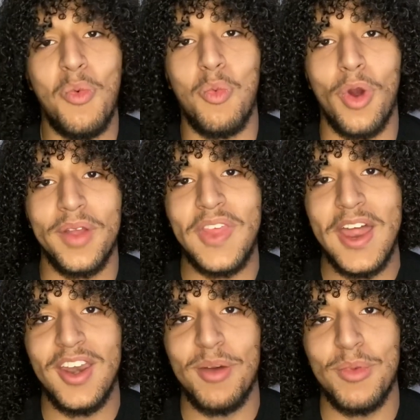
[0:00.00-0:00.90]
work
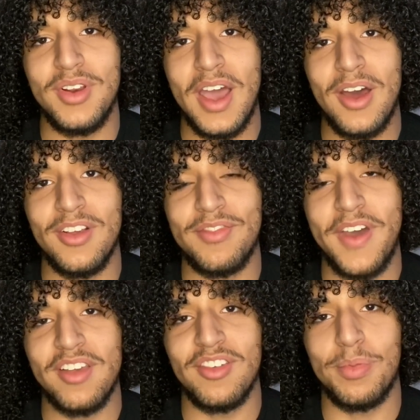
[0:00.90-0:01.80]
that number down as
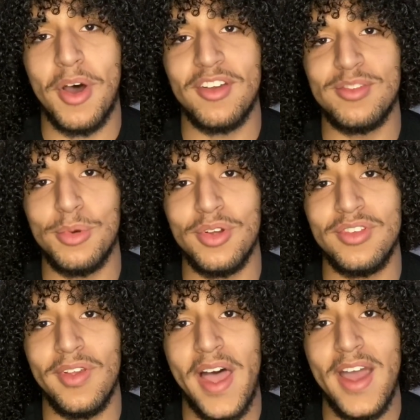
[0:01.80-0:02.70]
fast as possible
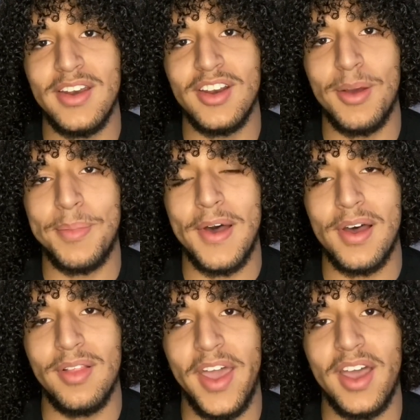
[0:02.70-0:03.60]
until I ended up
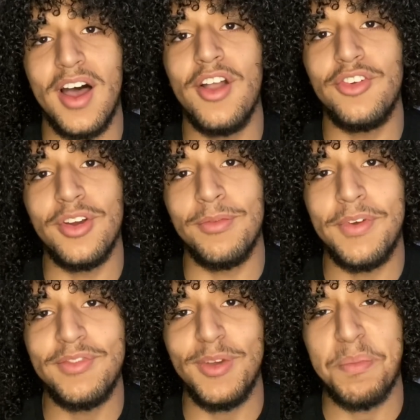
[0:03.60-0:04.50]
like
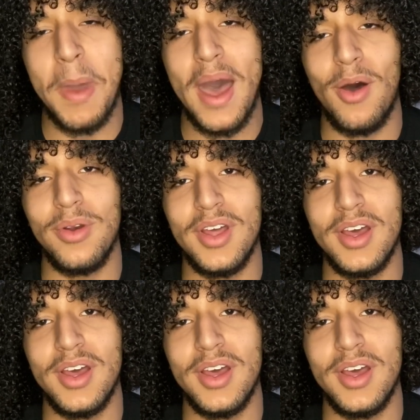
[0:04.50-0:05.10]
150 pound